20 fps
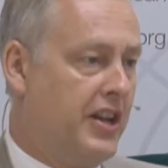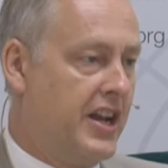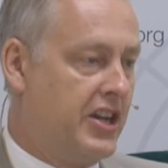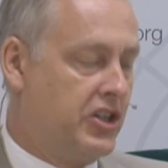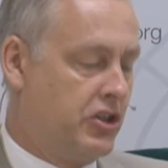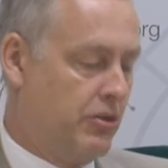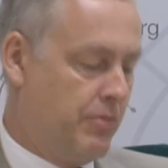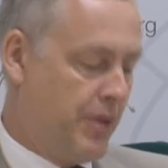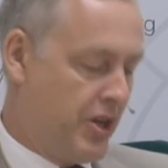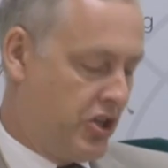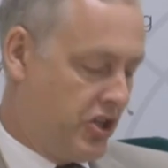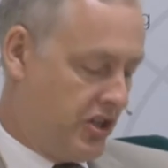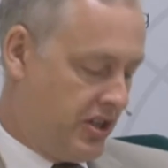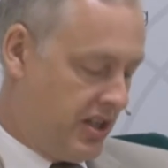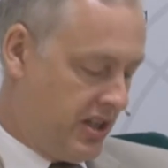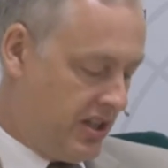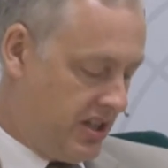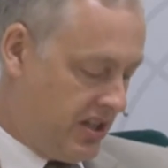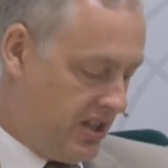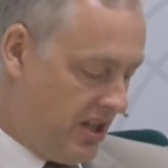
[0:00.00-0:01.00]
national budget
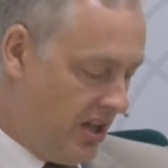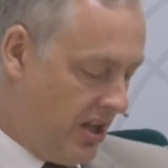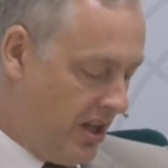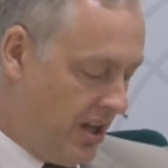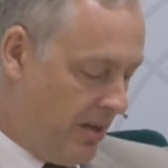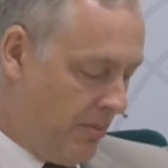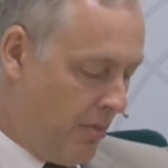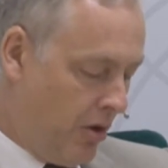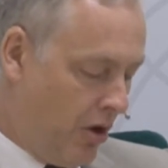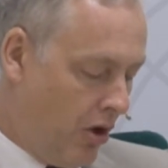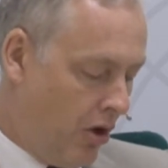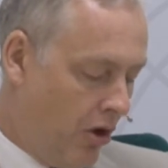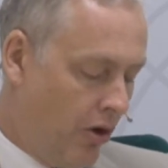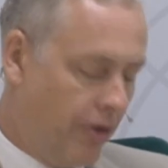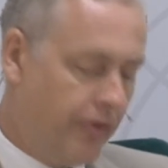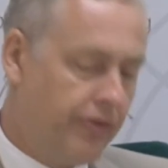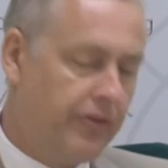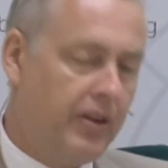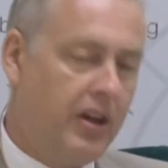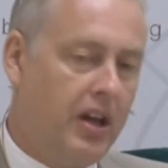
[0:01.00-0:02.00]
at a time
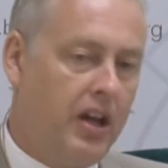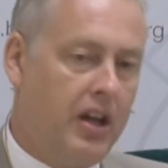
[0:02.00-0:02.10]
of